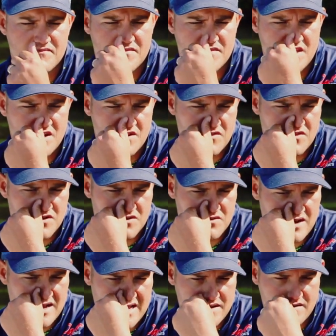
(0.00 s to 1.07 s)
you know,
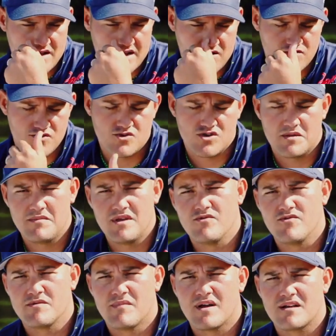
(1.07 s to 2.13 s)
there I had I don't usually meet
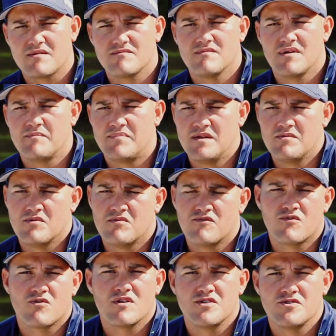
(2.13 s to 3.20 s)
with my, my people
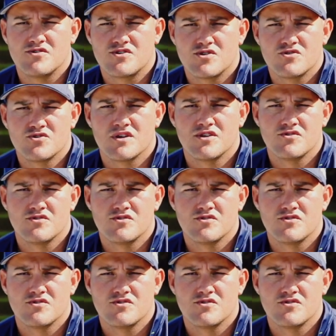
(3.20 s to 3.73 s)
before I do the surgery.